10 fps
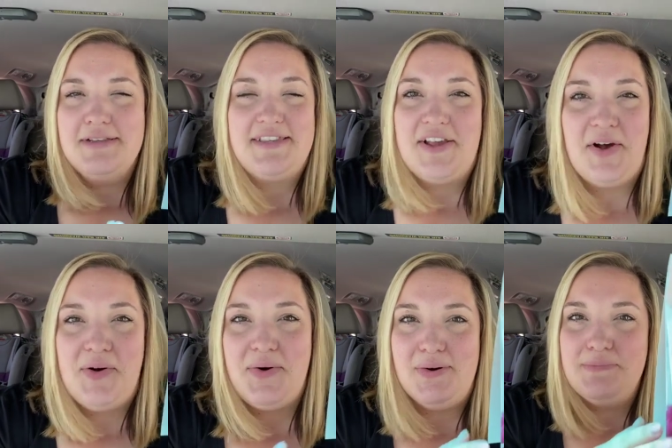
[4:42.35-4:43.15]

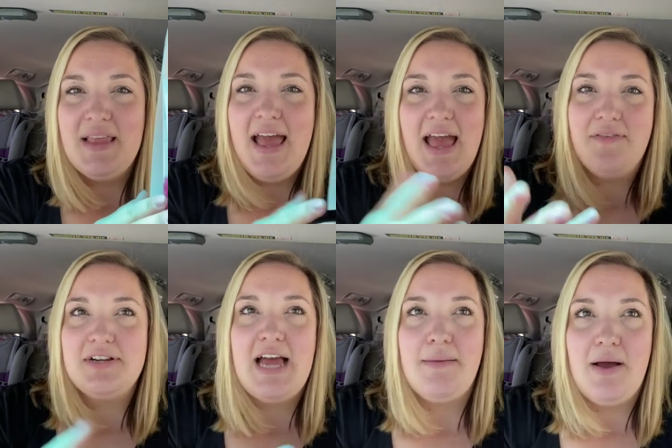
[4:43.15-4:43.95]
so every
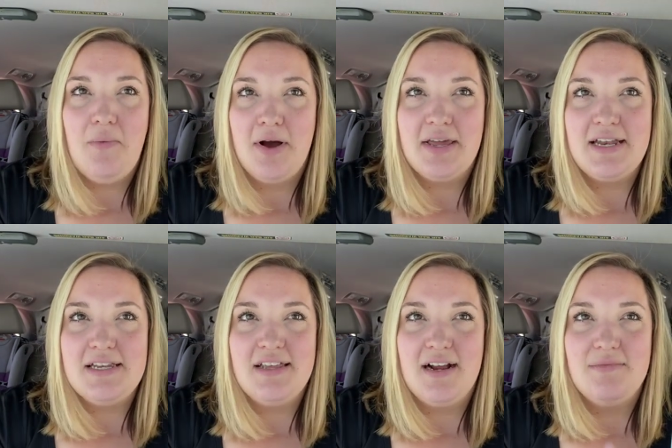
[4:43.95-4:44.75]
time I walk
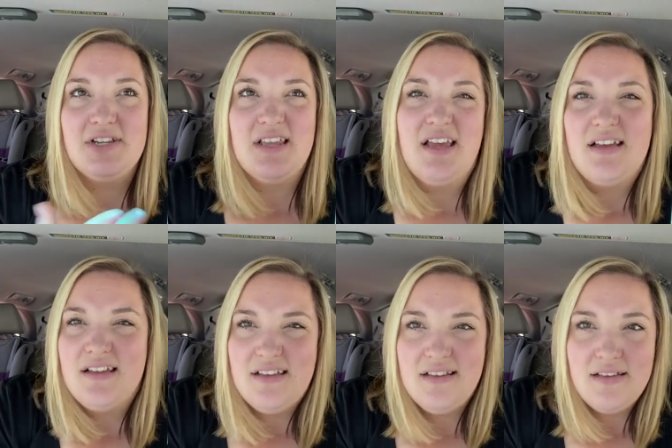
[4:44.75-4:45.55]
into there, I'm just like,
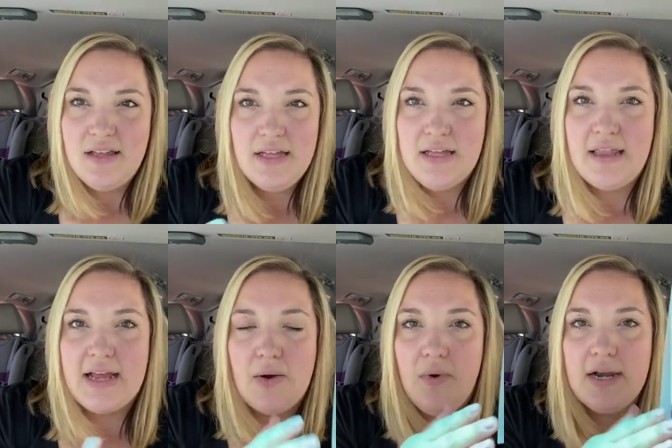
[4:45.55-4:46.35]
ugh,
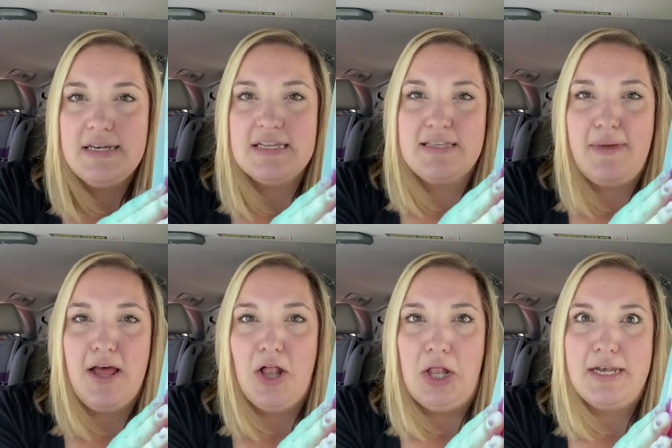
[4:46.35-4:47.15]
like I want it to
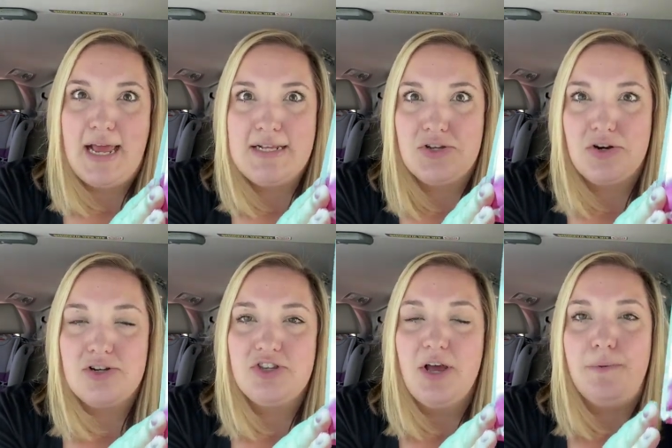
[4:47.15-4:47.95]
smell nicer.
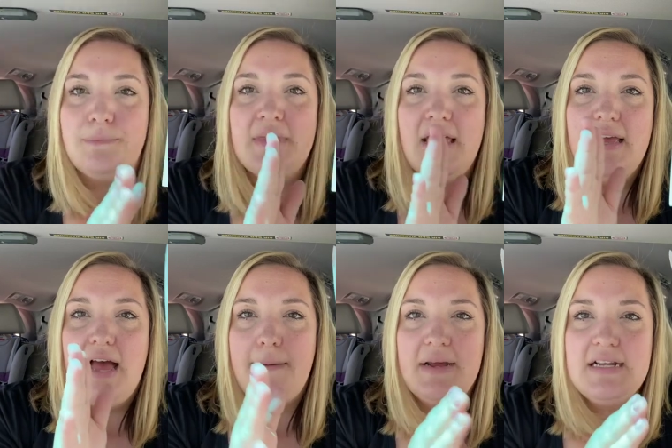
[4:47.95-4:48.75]
So
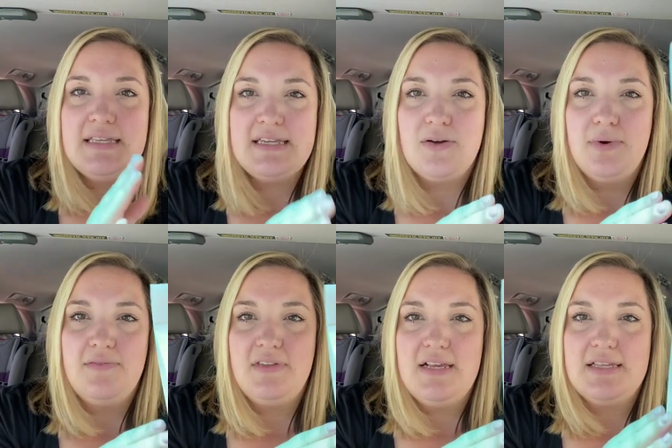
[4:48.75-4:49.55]
I'm going to stick one
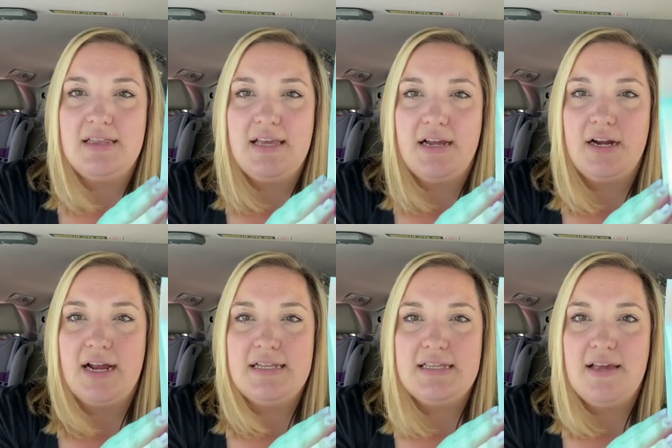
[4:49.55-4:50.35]
of these in there
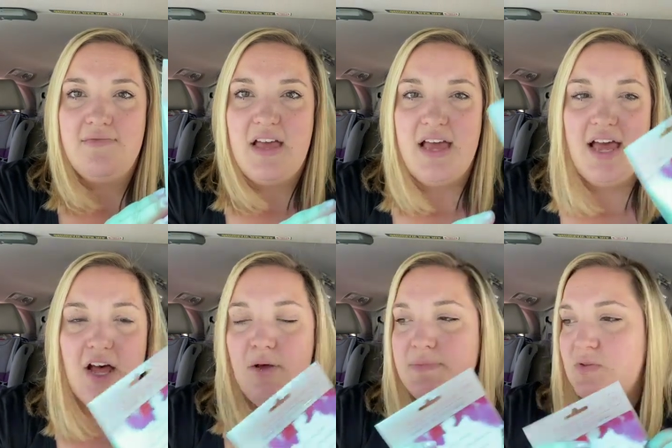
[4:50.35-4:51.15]
and see if that
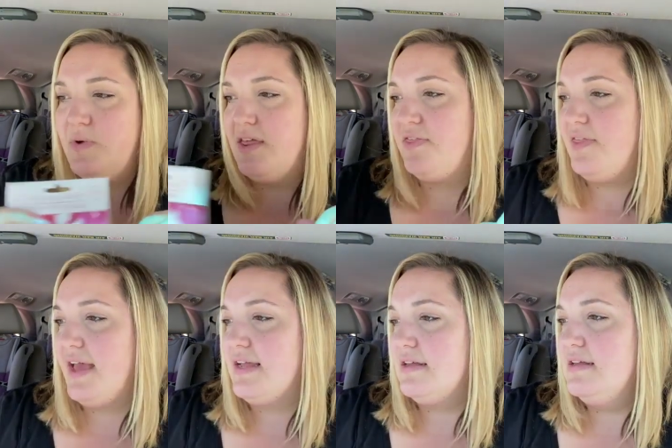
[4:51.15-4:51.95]
helps with
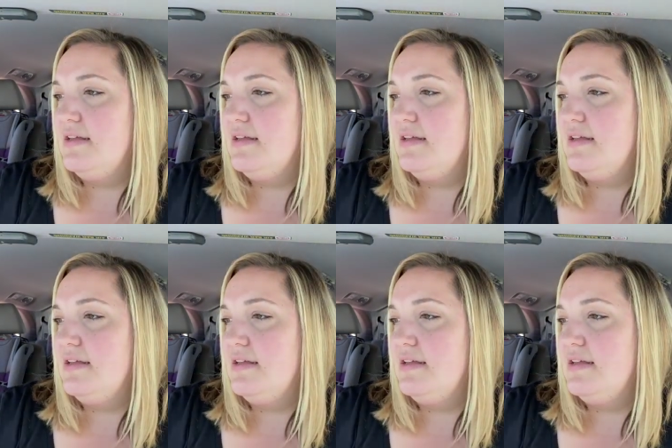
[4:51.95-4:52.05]
like